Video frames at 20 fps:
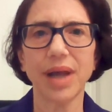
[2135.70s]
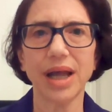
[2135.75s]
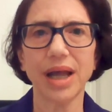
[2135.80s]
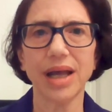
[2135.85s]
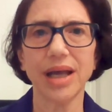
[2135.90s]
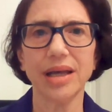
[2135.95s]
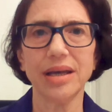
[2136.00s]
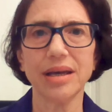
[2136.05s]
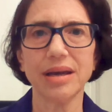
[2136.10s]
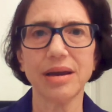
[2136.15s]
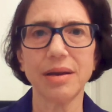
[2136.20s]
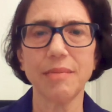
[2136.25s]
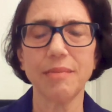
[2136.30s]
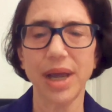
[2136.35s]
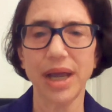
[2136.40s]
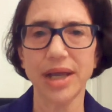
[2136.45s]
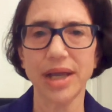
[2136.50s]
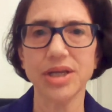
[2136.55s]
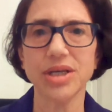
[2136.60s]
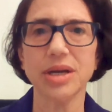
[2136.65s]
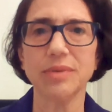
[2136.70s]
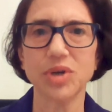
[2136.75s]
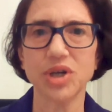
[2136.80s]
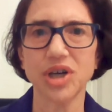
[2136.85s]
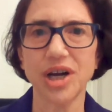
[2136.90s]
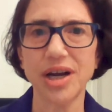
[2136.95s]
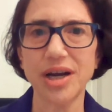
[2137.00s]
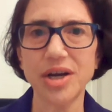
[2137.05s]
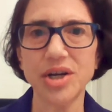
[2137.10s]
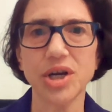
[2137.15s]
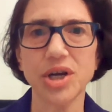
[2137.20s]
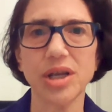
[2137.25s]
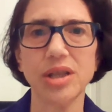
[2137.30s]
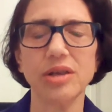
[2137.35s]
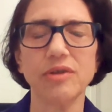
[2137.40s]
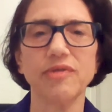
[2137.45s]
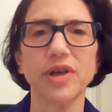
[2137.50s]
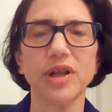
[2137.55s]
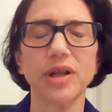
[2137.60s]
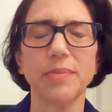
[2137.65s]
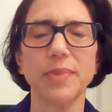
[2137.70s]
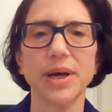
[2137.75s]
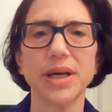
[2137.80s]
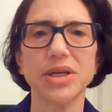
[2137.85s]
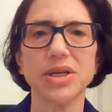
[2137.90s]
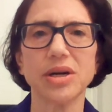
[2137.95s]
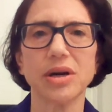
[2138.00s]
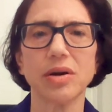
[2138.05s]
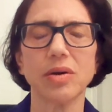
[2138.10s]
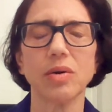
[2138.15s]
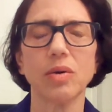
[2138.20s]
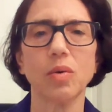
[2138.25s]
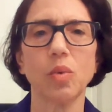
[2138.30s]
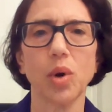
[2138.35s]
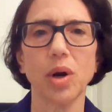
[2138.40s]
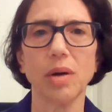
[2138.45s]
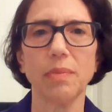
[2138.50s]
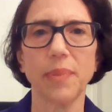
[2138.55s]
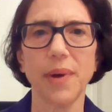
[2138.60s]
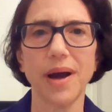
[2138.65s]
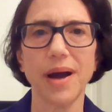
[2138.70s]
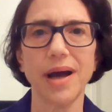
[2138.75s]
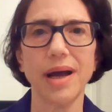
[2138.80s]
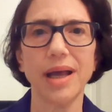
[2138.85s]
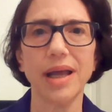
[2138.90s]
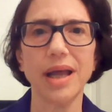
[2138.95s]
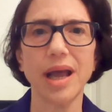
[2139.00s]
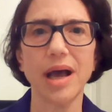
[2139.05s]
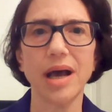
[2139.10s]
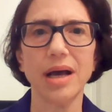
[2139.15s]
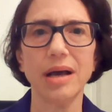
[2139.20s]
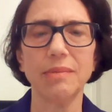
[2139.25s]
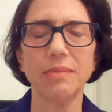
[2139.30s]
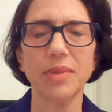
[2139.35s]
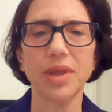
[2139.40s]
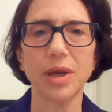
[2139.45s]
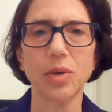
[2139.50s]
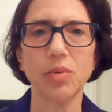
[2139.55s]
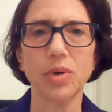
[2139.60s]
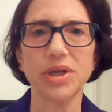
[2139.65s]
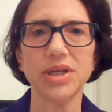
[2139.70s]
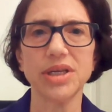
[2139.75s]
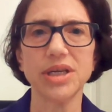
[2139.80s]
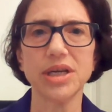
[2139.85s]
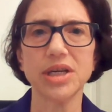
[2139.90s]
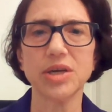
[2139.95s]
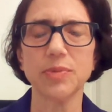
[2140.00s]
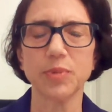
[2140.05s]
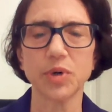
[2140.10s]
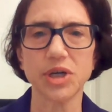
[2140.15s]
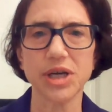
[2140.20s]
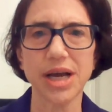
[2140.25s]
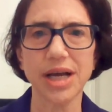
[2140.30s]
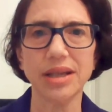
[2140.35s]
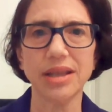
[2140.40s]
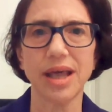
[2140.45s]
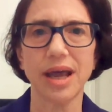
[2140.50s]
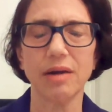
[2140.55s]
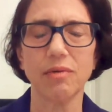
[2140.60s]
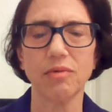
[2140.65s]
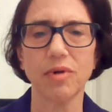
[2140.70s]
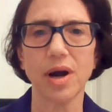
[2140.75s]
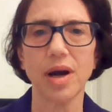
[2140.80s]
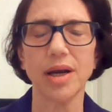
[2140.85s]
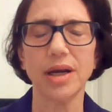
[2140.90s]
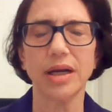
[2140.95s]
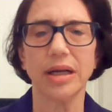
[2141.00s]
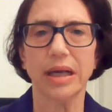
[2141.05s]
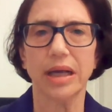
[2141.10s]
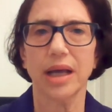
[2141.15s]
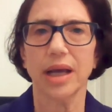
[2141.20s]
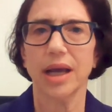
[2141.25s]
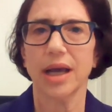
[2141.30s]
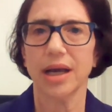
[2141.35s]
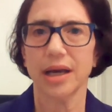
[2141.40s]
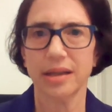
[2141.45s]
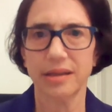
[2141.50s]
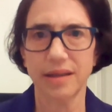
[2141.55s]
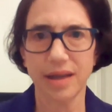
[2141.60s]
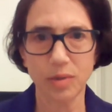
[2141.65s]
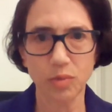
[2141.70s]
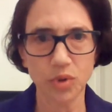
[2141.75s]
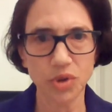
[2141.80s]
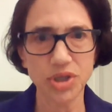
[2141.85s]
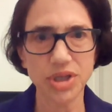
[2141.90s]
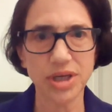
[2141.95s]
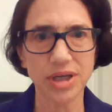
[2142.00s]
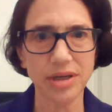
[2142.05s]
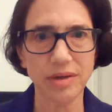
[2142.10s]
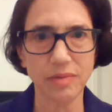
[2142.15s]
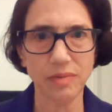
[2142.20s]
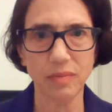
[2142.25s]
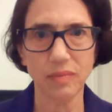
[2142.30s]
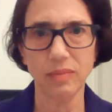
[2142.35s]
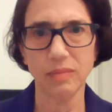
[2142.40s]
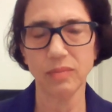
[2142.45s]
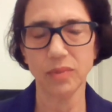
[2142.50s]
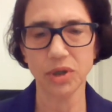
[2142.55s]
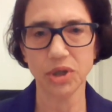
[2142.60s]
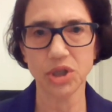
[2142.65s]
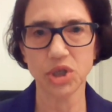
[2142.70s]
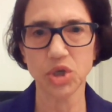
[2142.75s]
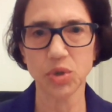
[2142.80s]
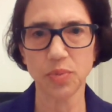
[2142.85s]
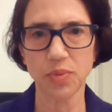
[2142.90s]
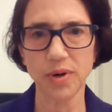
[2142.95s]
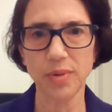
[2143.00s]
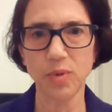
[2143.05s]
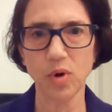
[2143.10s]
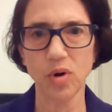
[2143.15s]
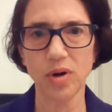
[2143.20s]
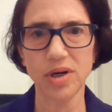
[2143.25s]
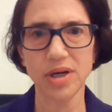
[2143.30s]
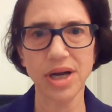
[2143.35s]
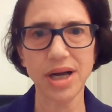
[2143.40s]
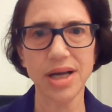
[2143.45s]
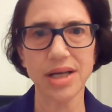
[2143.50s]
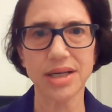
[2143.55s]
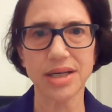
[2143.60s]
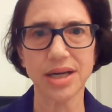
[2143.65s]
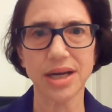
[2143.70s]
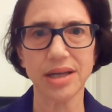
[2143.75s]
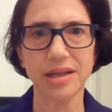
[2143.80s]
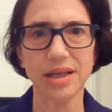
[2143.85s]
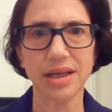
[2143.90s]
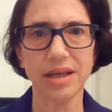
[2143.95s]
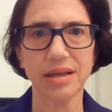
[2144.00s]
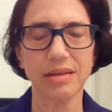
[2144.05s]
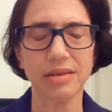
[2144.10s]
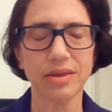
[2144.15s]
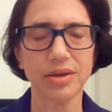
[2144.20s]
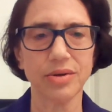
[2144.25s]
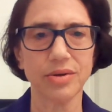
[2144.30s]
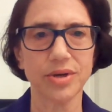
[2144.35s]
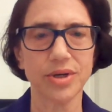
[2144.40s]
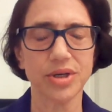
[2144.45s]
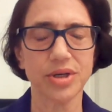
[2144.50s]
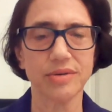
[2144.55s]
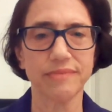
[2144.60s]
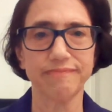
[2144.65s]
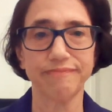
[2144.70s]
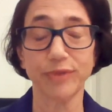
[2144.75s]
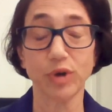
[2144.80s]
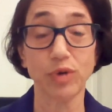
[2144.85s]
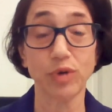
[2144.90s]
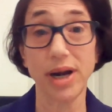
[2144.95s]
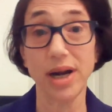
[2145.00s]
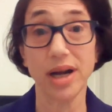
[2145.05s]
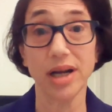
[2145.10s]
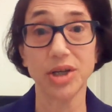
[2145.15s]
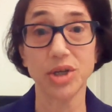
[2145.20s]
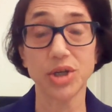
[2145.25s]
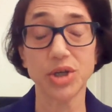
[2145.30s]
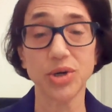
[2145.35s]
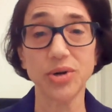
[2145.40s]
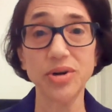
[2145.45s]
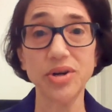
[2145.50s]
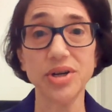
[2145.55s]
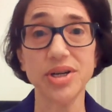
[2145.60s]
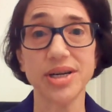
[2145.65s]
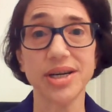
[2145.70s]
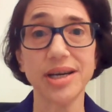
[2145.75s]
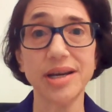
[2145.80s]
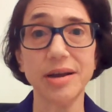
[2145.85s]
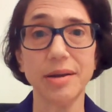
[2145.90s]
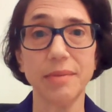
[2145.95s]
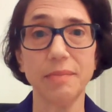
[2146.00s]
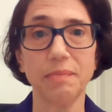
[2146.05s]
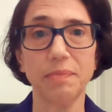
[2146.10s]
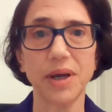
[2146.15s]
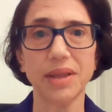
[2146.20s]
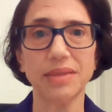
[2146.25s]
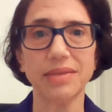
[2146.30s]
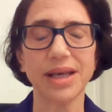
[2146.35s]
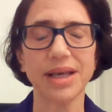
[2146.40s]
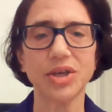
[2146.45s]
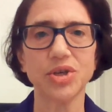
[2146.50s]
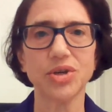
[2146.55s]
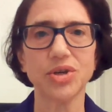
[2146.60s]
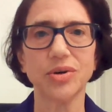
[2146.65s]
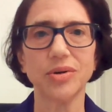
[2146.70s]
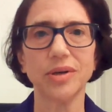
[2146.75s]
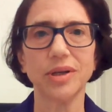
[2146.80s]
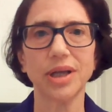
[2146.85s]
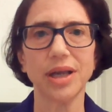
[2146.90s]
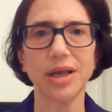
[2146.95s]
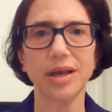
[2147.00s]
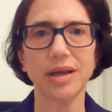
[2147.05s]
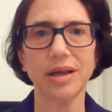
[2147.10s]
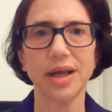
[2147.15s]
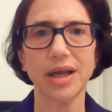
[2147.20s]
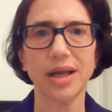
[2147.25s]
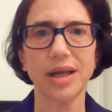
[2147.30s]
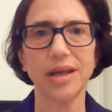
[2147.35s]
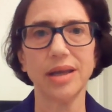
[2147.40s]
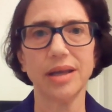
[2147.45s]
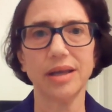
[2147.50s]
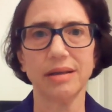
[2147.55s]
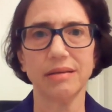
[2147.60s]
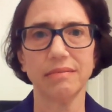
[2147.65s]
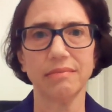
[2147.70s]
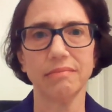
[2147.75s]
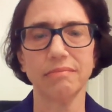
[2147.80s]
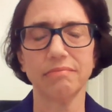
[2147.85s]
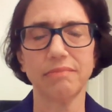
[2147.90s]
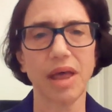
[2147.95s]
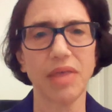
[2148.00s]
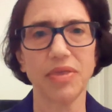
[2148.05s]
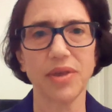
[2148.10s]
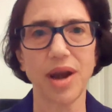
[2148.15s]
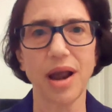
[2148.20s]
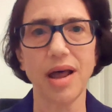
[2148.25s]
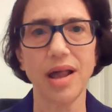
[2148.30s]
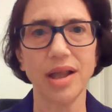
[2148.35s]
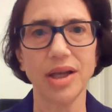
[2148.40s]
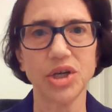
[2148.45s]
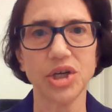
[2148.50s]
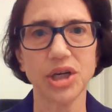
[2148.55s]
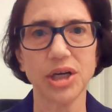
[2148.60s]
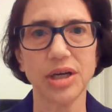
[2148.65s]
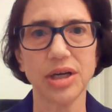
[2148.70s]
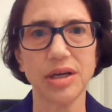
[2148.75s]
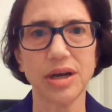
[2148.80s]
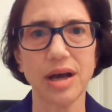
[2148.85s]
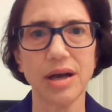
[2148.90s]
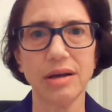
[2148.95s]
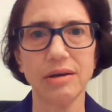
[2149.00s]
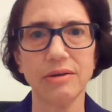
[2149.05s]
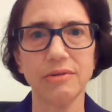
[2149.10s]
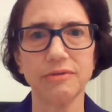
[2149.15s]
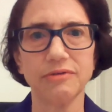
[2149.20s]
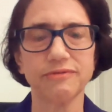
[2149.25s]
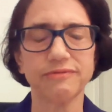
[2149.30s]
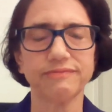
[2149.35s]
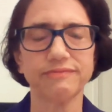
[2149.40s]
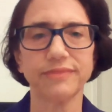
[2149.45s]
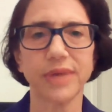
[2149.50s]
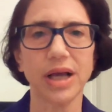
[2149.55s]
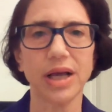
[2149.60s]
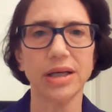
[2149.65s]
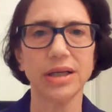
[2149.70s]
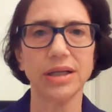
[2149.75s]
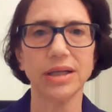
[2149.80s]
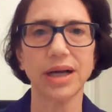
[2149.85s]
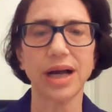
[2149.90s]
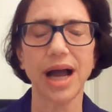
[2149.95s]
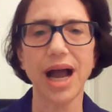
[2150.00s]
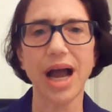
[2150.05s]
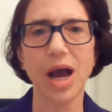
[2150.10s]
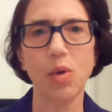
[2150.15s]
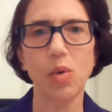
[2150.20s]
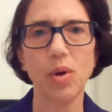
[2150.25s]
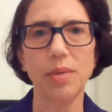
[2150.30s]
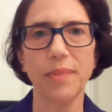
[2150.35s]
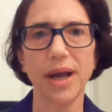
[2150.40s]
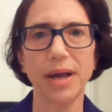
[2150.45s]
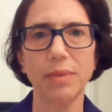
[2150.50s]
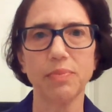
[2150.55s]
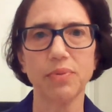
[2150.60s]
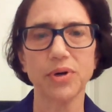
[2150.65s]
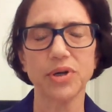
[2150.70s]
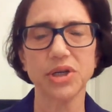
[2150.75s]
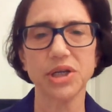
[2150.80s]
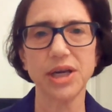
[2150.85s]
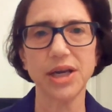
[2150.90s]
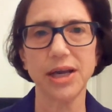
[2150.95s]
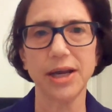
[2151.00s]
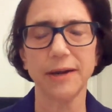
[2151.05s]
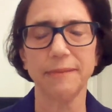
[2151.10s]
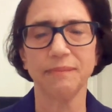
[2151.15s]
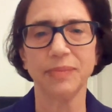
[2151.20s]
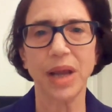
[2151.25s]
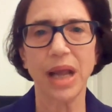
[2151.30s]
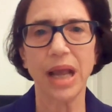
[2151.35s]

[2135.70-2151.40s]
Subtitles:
and make some change in the filibuster, whereby they would seek to protect that right. And then we'll see what the Supreme Court does. I think there's great uncertainty, but that's certainly a methodology of how we might proceed.